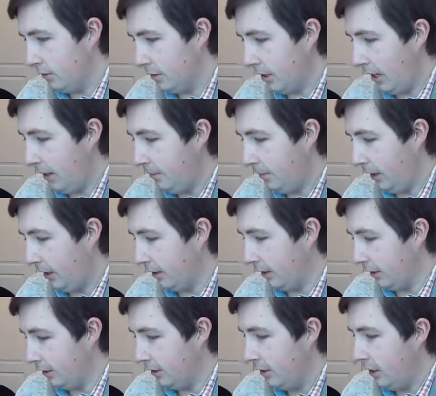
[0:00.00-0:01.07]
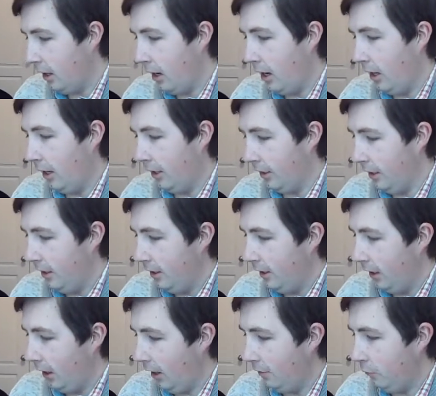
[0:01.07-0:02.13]
TIE pilot. Han.
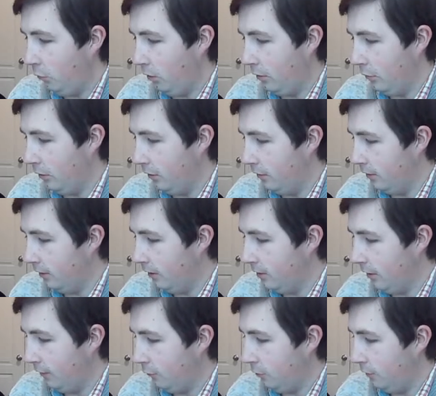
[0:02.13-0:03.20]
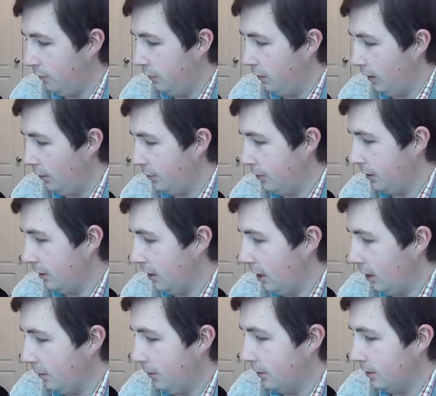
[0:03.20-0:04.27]
I've worn one of these. After a few hours in a
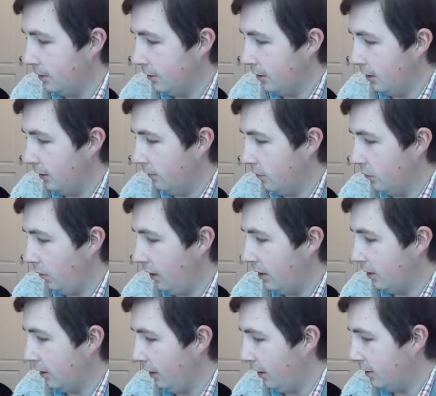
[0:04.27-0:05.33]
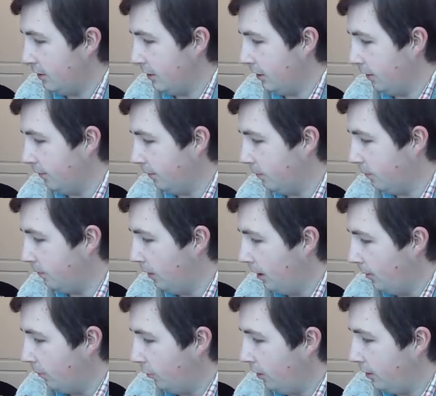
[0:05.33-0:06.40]
cockpit, the stink of sweat and the hissing of the
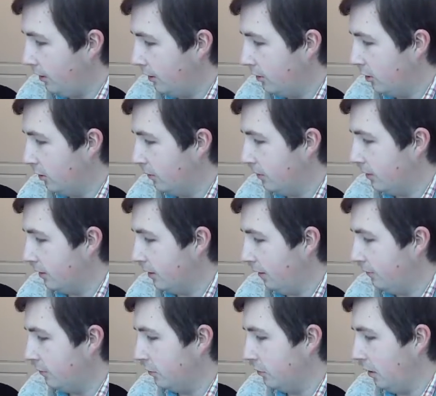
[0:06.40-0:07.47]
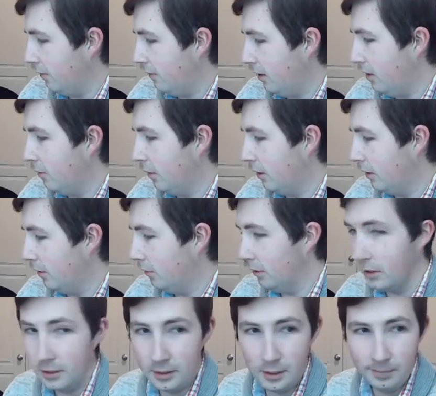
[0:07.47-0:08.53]
breathing tubes is enough to drive anybody
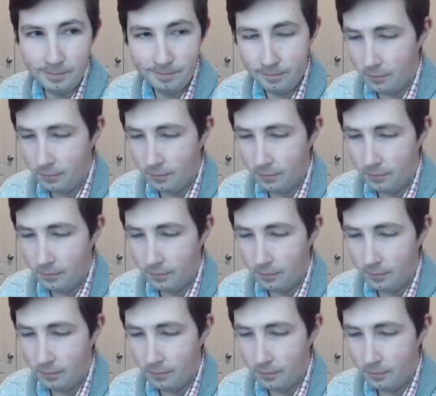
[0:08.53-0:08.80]
crazy.